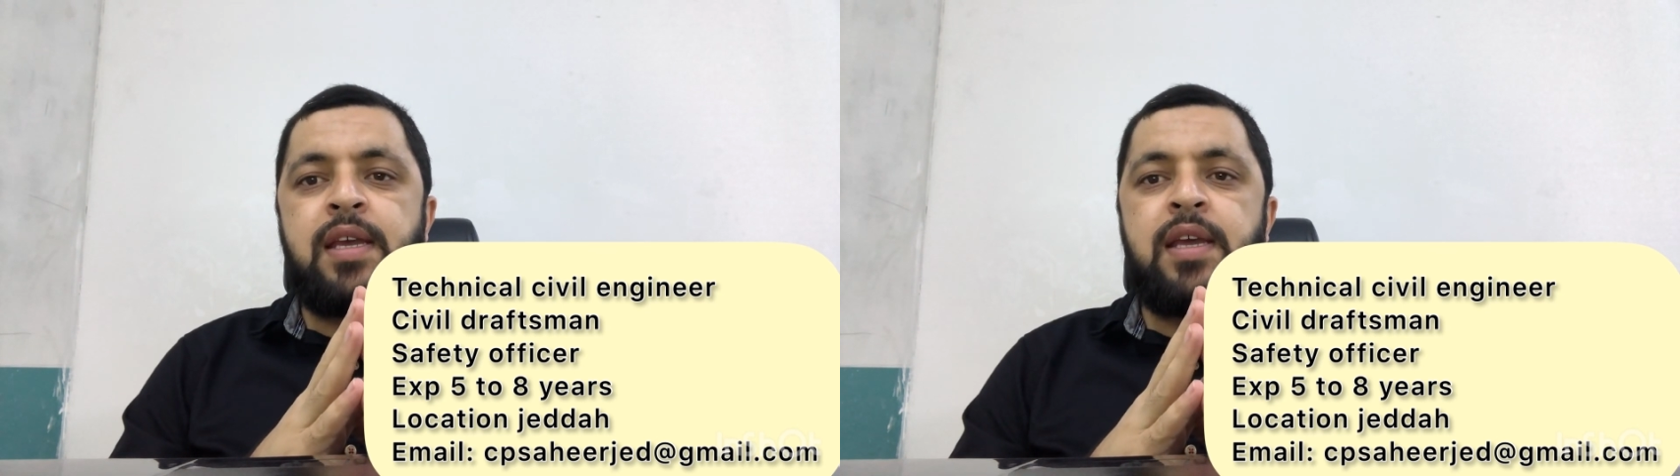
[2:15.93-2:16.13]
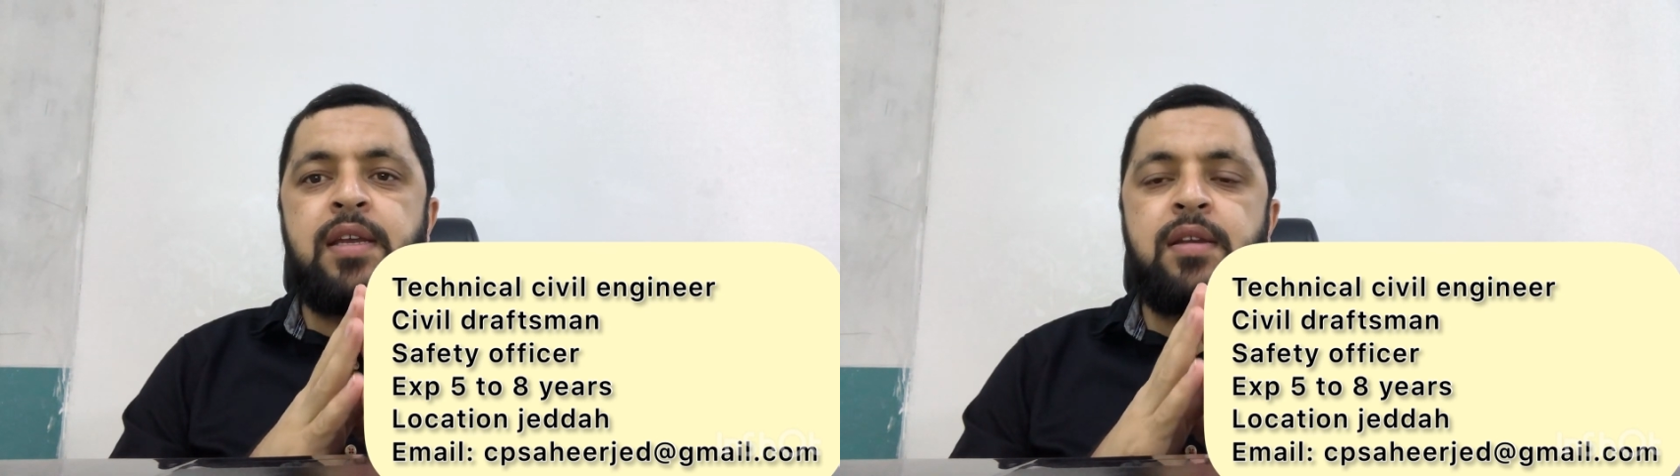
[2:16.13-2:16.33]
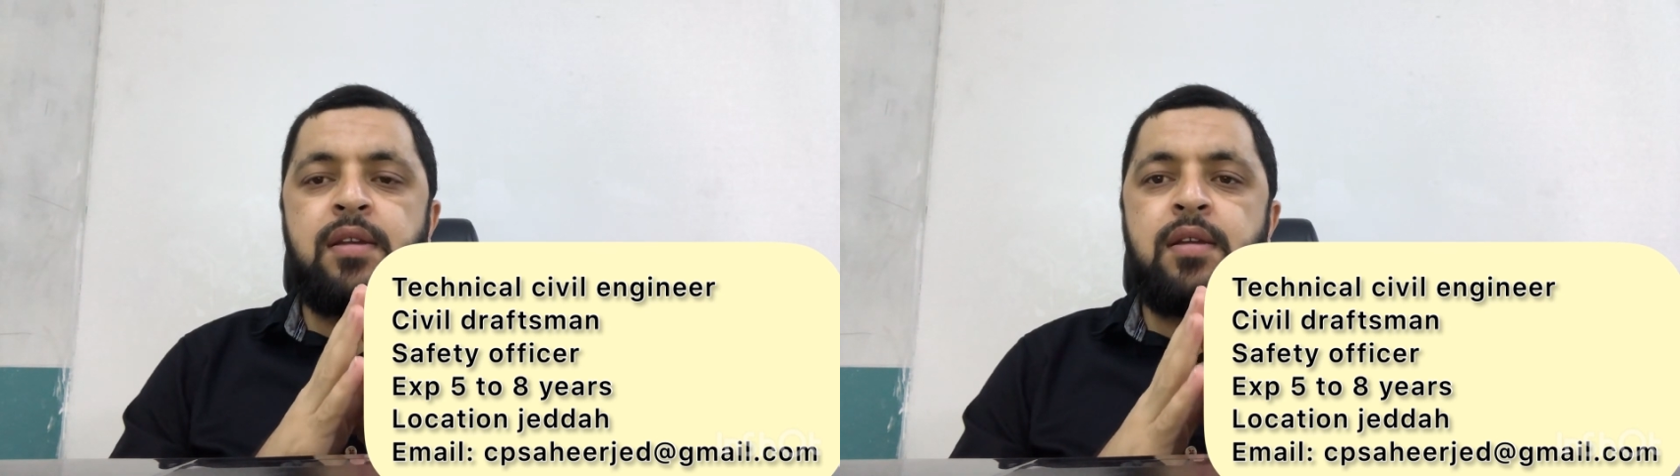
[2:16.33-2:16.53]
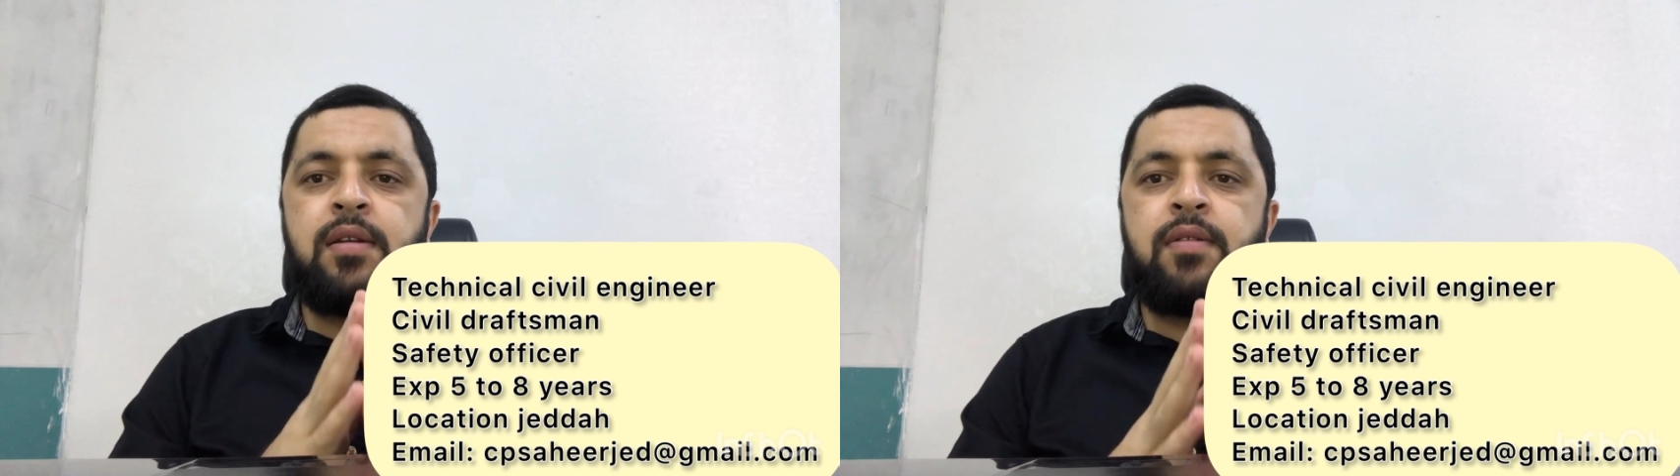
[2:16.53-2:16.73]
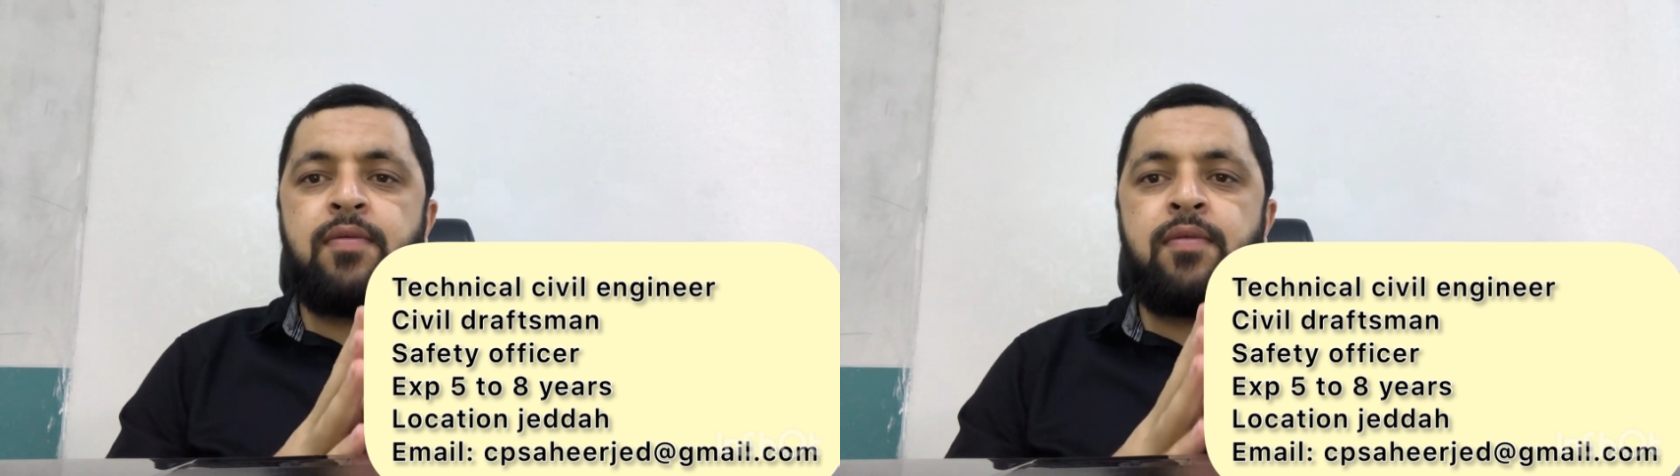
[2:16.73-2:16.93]
and
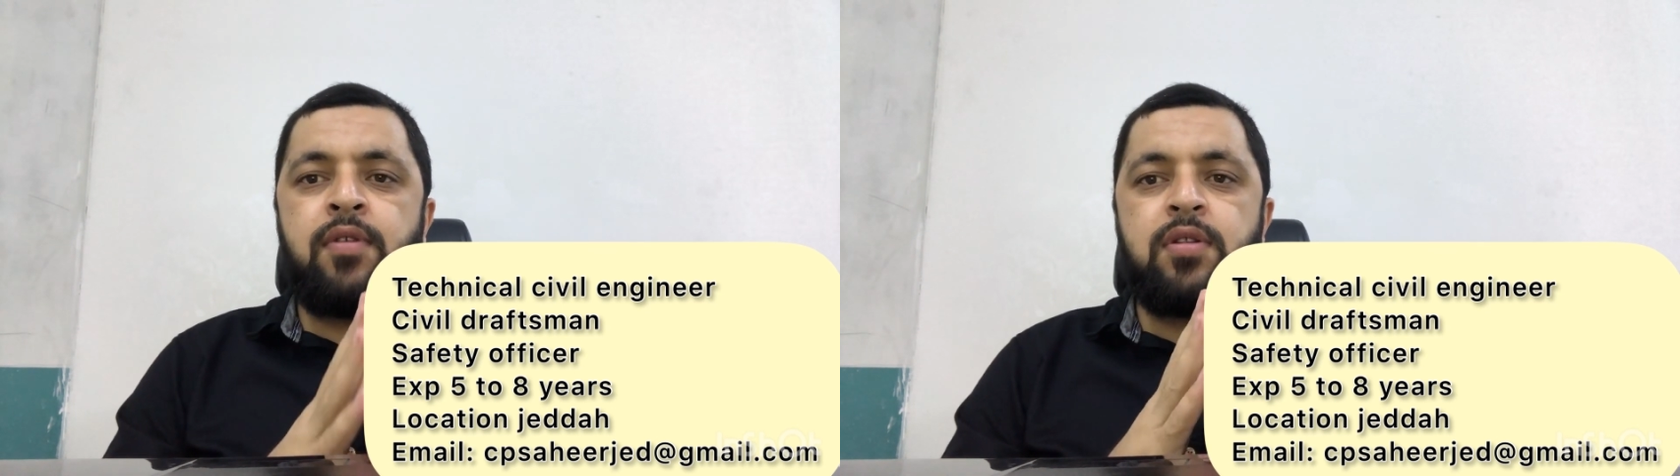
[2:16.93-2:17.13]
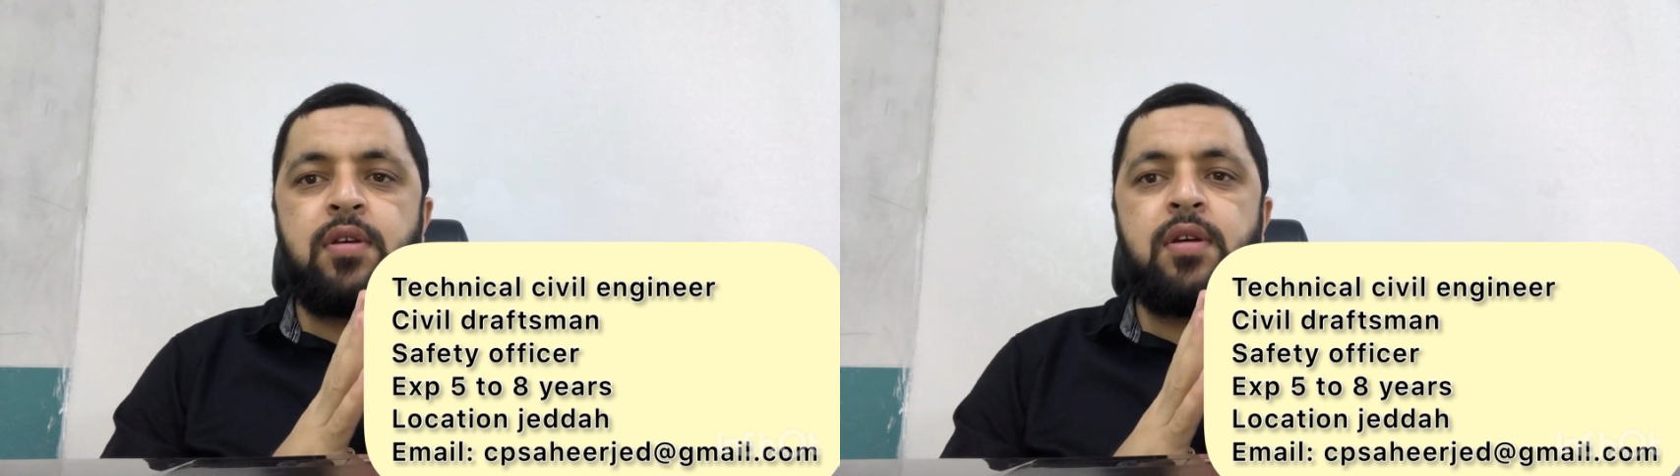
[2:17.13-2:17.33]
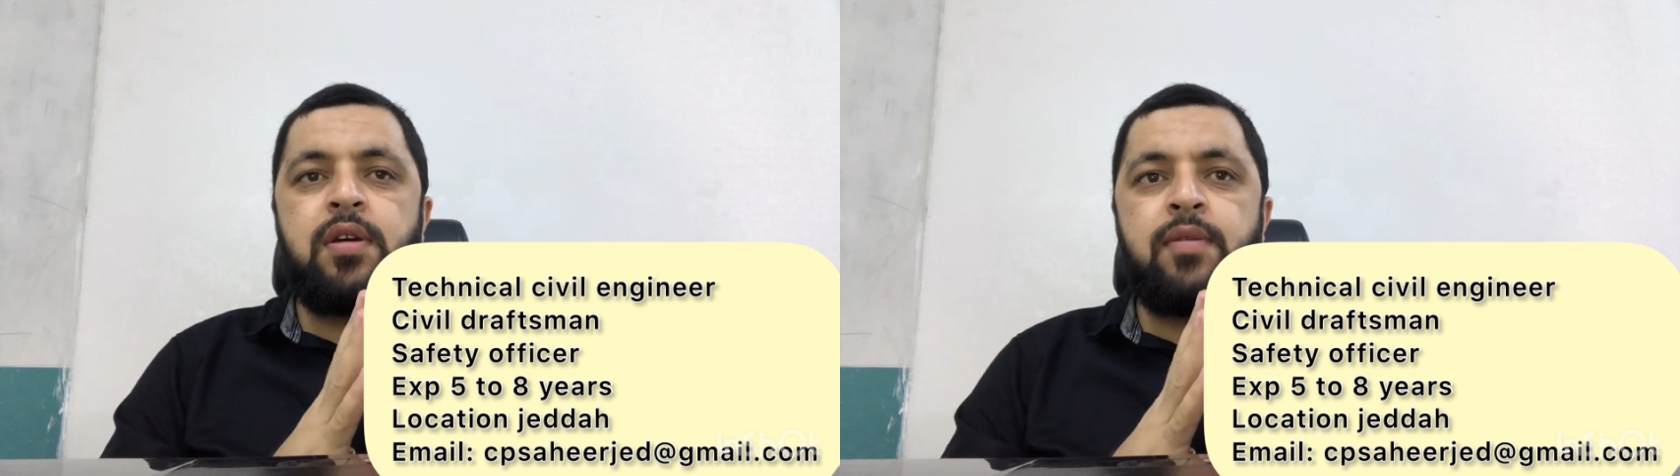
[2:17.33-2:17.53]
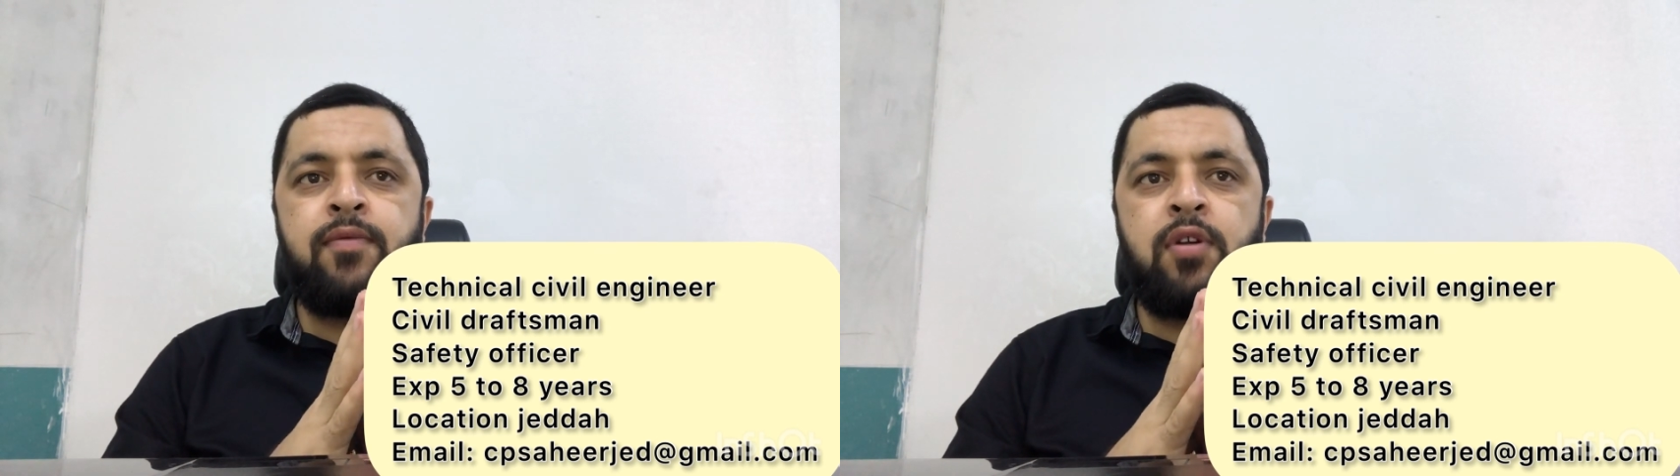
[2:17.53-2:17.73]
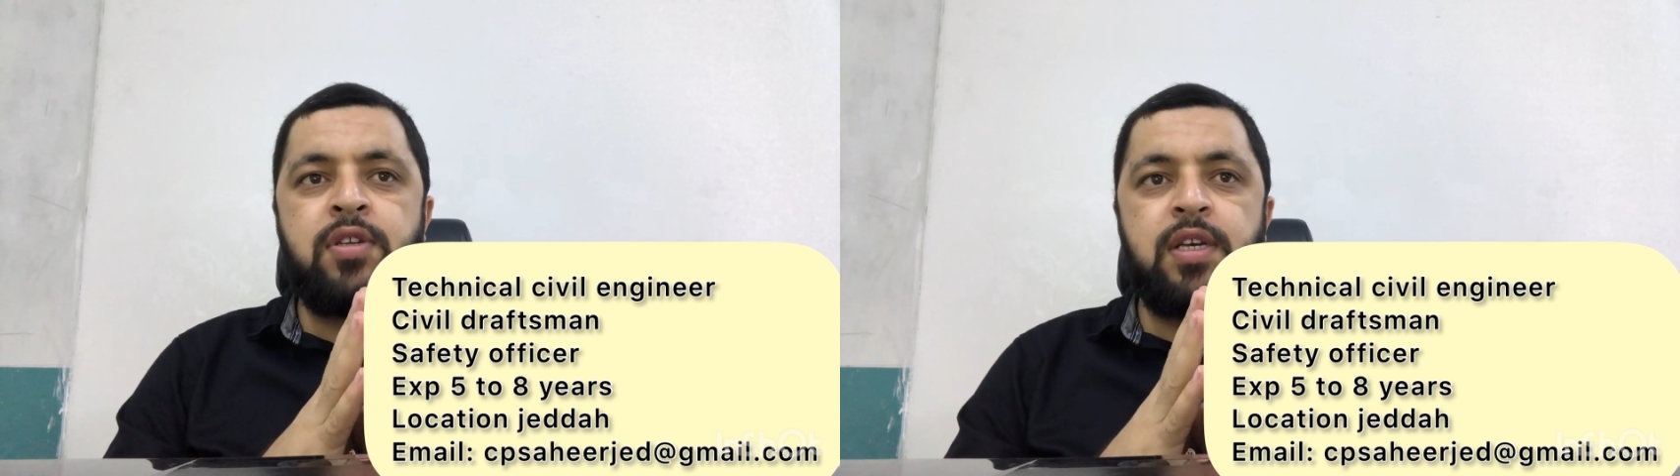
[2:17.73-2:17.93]
for the
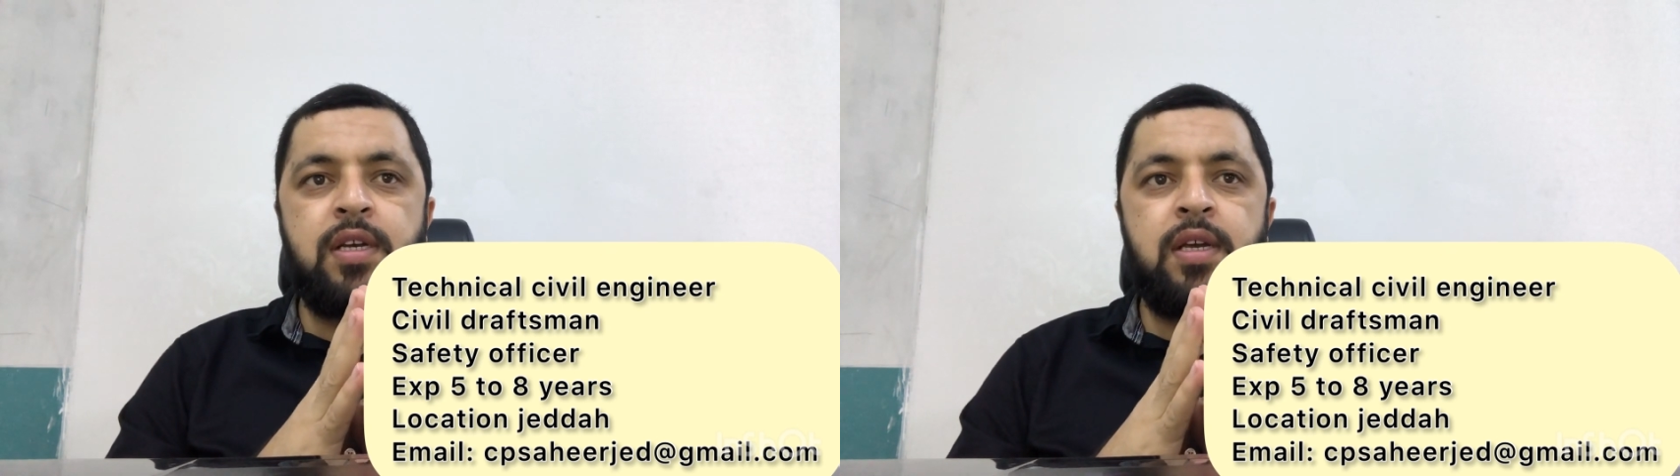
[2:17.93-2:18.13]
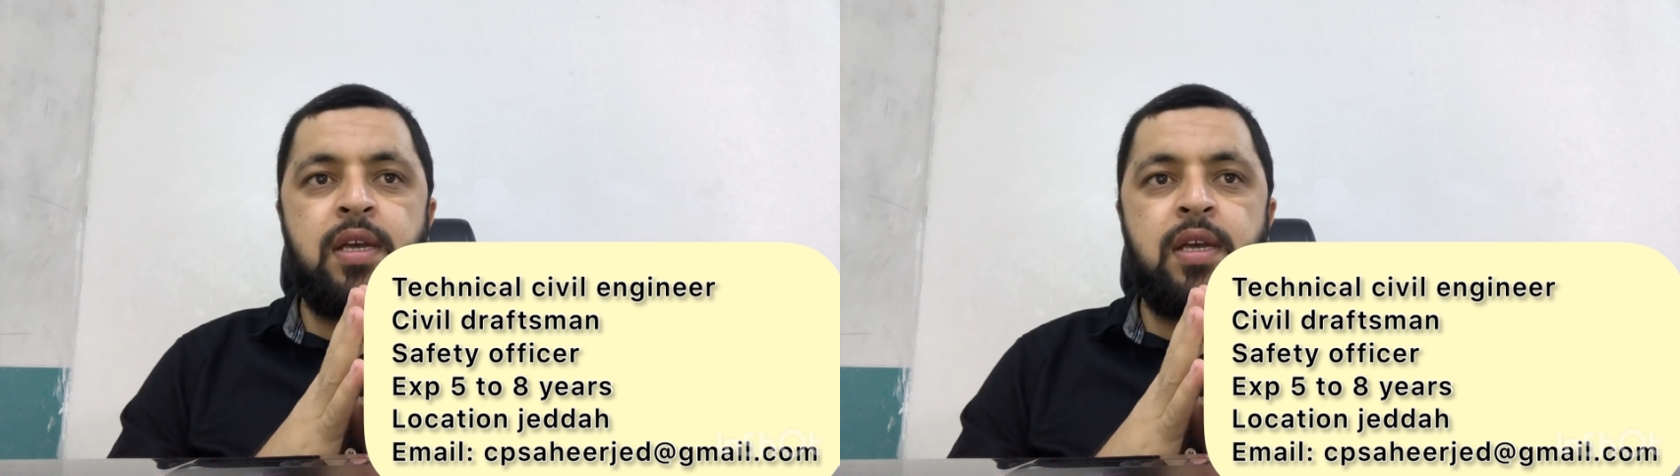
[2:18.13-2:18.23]
project.